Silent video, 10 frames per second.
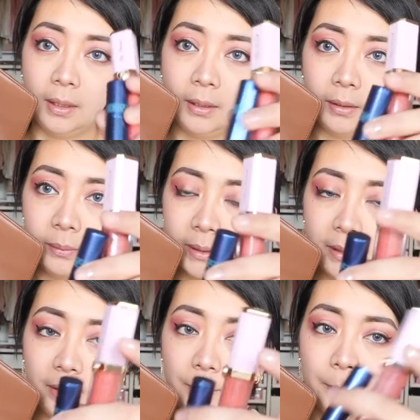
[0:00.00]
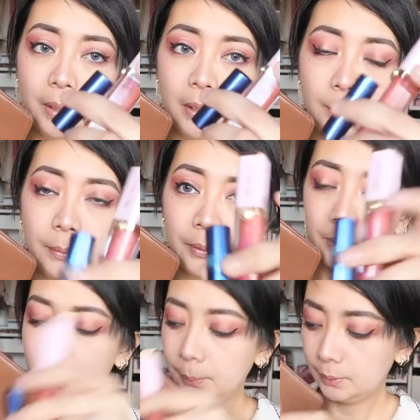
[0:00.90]
a tiny lip balm or
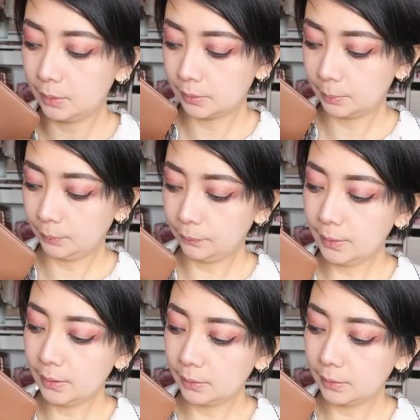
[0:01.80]
a lip gloss would fit.